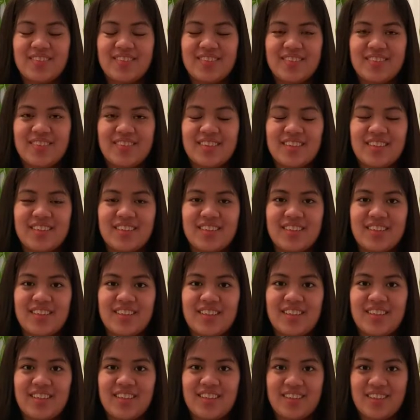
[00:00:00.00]

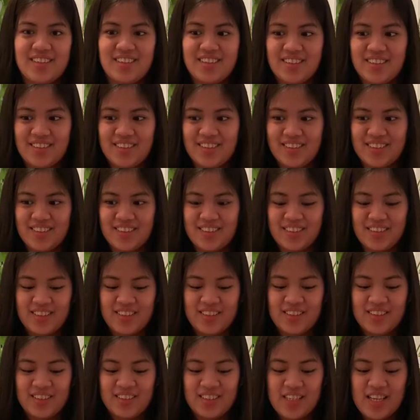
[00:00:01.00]

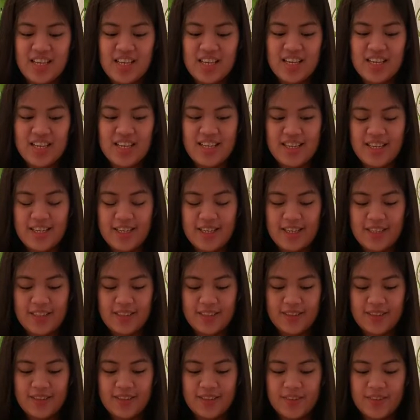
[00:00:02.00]

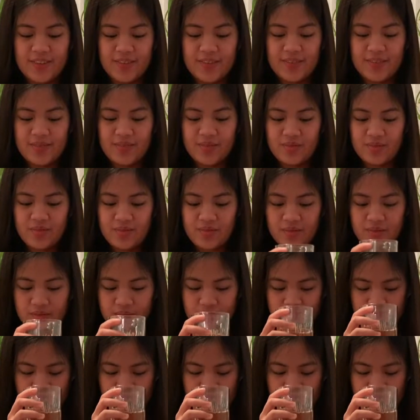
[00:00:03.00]
(silence)